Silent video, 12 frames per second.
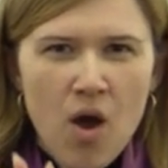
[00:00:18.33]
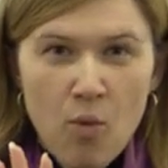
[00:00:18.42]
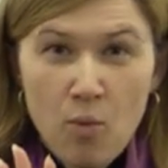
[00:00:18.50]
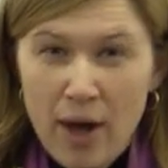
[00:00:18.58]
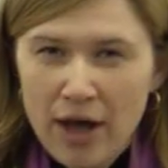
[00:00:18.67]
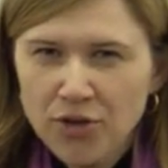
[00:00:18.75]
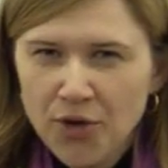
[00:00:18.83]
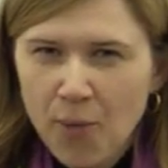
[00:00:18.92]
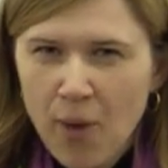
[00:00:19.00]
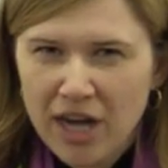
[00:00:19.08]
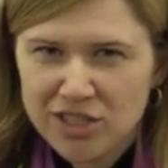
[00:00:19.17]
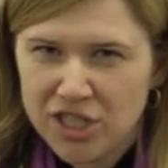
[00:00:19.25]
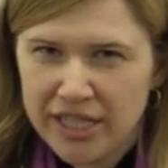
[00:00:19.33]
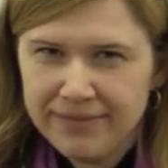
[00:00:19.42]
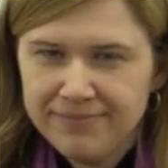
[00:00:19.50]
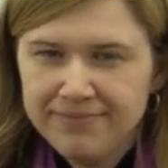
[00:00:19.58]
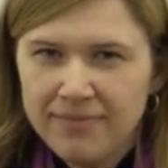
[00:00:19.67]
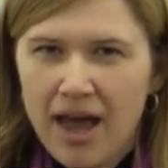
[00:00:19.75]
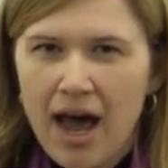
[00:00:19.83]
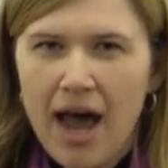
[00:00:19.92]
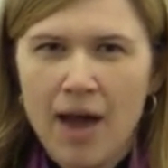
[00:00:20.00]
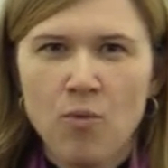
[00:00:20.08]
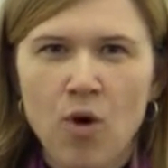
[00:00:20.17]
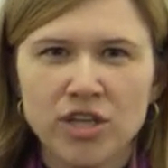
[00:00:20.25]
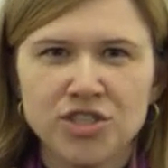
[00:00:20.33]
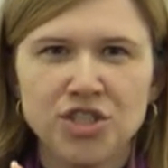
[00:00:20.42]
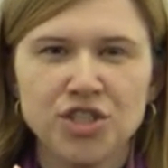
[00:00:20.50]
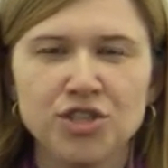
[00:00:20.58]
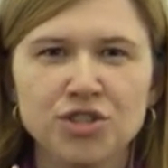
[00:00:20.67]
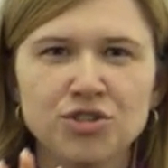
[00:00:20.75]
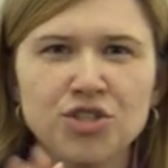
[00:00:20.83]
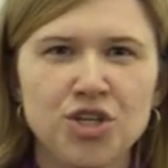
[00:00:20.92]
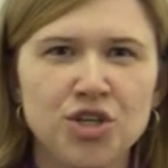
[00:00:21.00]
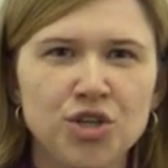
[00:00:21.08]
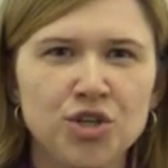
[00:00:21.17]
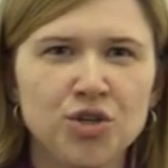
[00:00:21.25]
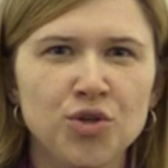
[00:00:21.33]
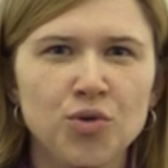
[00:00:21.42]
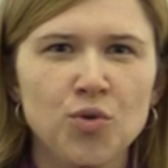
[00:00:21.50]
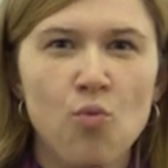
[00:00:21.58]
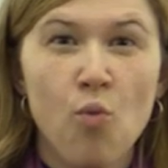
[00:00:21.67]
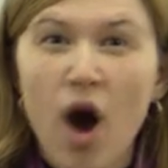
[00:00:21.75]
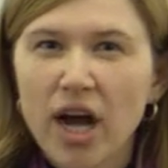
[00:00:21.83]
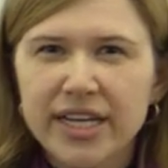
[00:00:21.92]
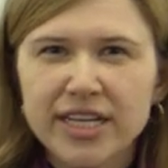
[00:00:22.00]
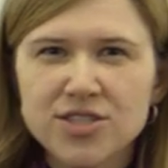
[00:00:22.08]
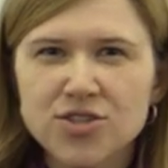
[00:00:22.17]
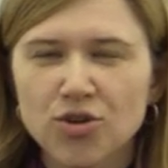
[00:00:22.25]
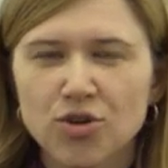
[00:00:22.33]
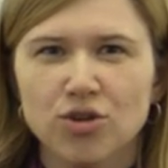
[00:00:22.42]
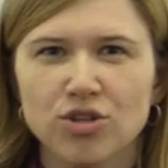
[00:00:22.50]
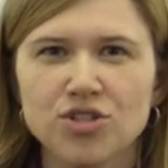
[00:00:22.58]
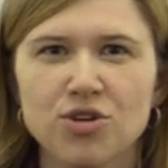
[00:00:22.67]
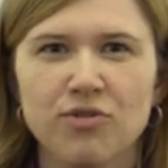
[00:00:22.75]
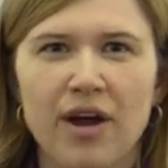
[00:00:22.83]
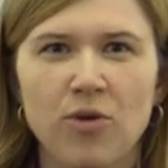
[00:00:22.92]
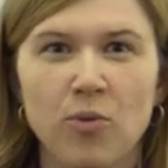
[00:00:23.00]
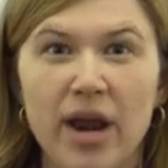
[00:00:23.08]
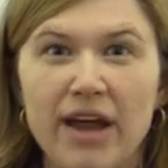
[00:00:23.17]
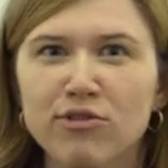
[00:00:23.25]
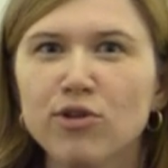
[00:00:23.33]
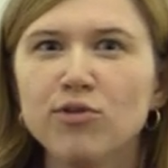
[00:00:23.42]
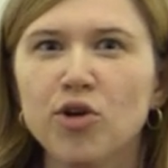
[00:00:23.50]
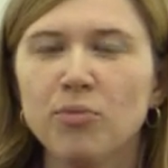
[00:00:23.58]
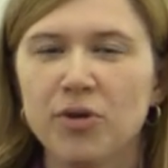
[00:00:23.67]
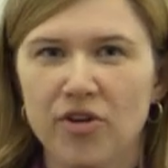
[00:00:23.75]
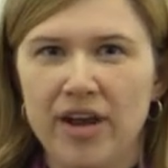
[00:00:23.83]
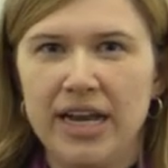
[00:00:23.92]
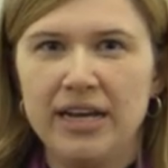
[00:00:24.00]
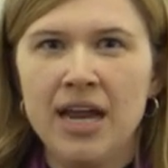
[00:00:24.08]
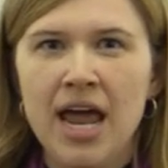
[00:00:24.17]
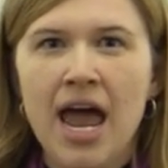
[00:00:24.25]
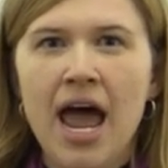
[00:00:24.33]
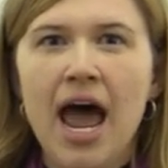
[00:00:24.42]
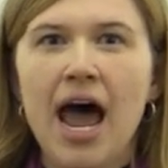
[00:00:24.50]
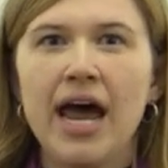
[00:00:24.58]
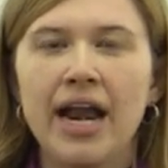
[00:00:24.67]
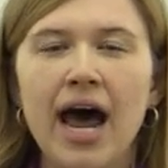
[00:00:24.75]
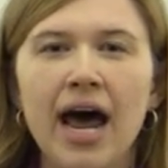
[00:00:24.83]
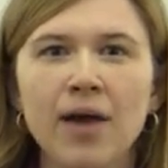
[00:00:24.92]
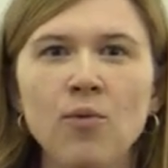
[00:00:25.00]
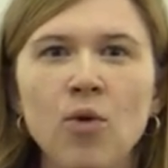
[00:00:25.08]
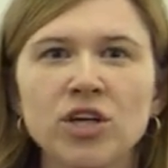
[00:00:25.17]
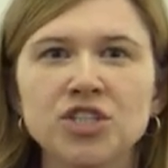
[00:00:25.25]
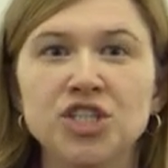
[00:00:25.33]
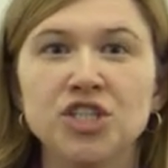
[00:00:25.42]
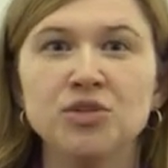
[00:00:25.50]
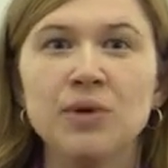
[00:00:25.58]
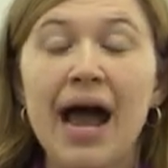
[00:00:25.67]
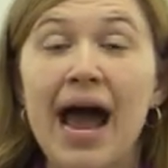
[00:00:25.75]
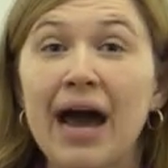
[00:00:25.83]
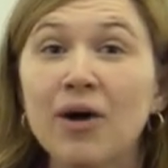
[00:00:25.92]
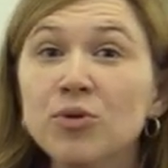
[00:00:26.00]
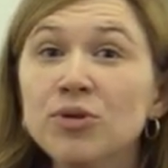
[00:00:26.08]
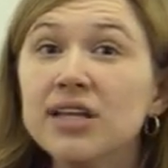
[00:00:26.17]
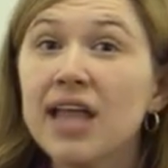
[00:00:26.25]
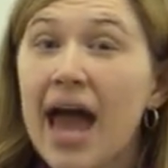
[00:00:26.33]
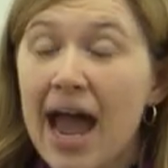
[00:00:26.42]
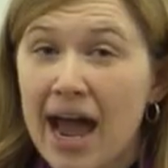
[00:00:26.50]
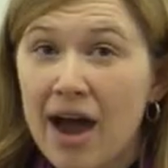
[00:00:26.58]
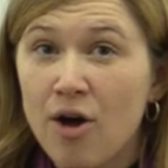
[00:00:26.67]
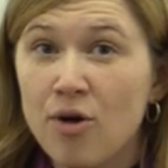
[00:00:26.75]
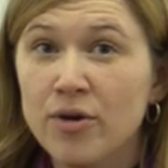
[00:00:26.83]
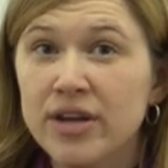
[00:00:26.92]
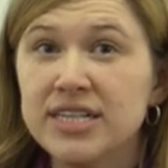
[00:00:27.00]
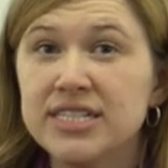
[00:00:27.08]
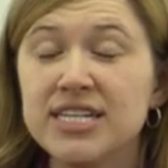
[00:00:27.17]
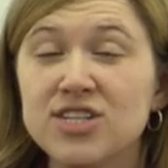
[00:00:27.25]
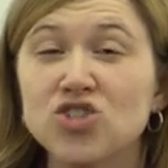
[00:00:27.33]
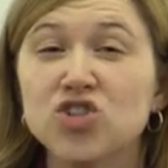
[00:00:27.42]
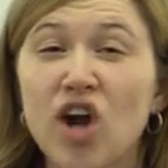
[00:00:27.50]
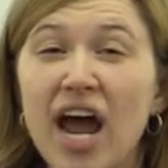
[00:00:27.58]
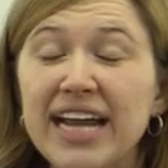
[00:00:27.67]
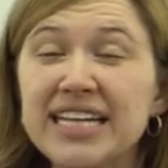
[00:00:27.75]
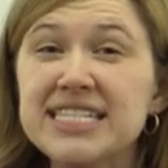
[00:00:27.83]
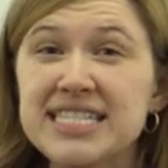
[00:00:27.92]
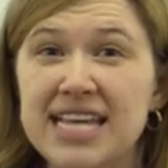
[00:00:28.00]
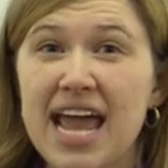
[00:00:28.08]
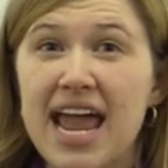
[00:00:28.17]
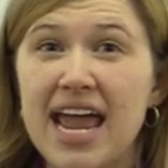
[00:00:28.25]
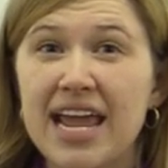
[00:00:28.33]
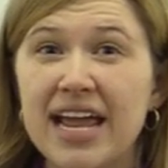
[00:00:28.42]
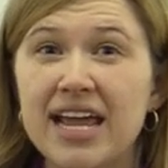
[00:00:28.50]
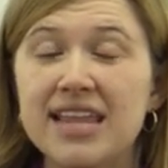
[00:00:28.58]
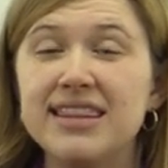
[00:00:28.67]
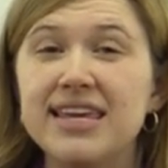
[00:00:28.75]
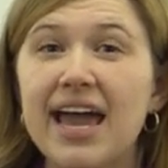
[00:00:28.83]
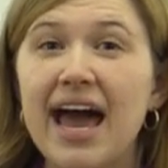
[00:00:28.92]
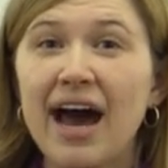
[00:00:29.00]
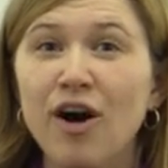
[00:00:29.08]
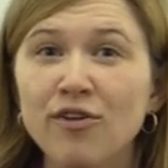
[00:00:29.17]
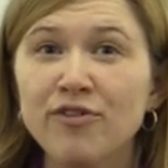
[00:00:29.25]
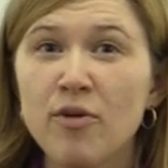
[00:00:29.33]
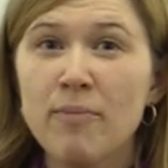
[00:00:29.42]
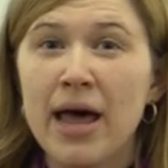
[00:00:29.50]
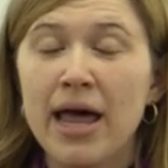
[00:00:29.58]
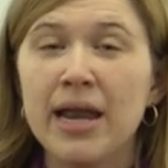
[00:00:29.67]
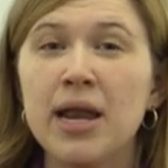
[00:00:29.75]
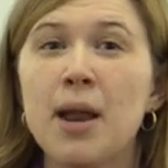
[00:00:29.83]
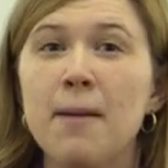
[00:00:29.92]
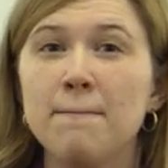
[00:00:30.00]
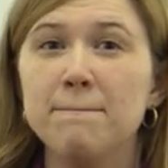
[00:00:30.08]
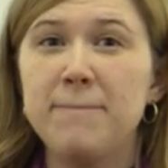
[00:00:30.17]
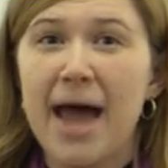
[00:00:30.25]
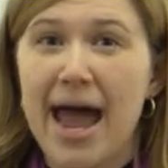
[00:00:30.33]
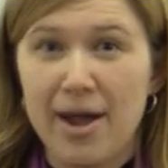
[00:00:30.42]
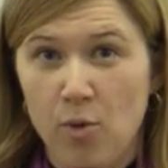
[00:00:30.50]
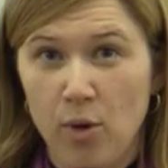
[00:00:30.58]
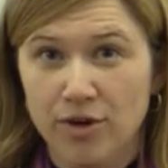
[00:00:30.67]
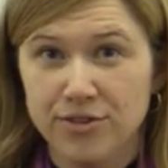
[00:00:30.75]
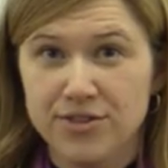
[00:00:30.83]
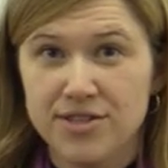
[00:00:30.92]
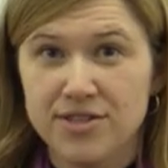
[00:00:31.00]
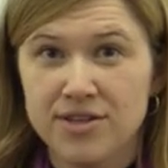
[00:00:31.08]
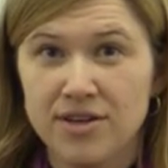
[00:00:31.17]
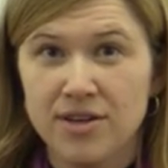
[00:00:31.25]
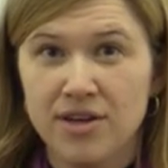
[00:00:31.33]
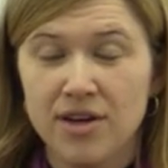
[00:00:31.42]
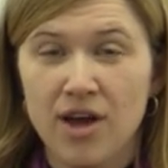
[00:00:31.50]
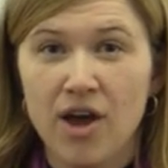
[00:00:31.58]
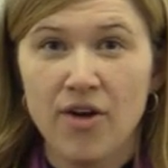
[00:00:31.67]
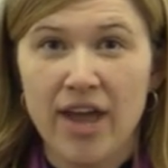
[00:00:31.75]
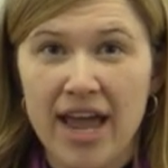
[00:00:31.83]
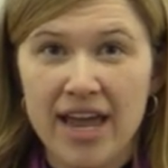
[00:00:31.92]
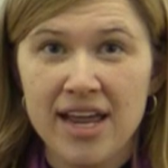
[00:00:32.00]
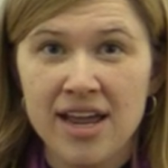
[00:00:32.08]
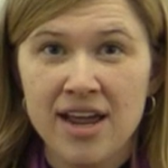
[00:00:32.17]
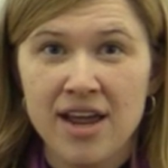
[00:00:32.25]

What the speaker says: While you're watching, I want you to walk in circles around whatever room you're in, and I want you out loud to try to say the alphabet backwards. Okay?